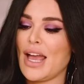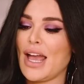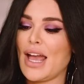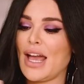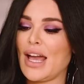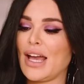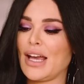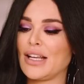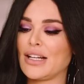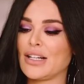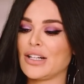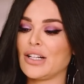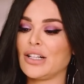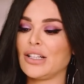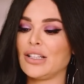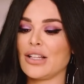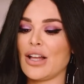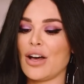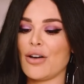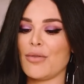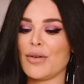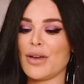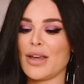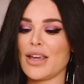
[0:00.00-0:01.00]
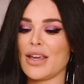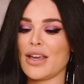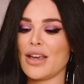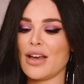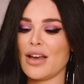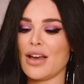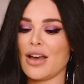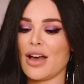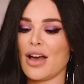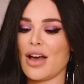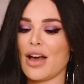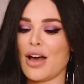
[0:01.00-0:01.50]
And
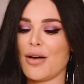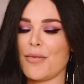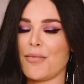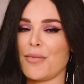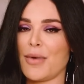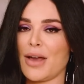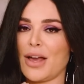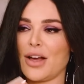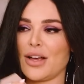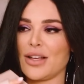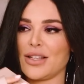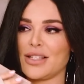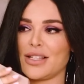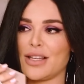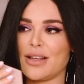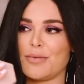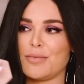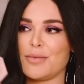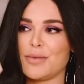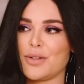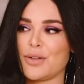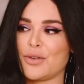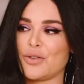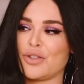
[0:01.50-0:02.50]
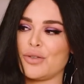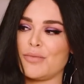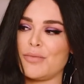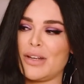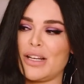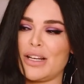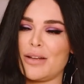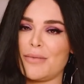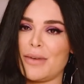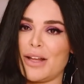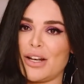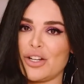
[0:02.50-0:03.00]
Chloe, my awesome social
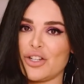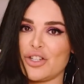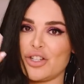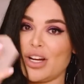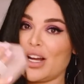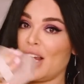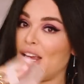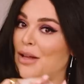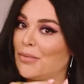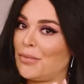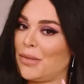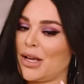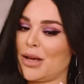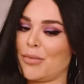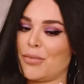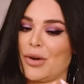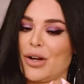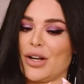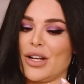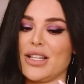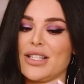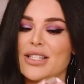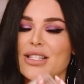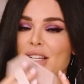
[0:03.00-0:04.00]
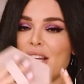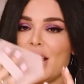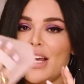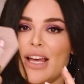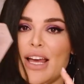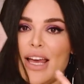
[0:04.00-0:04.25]
media manager and makeup artist,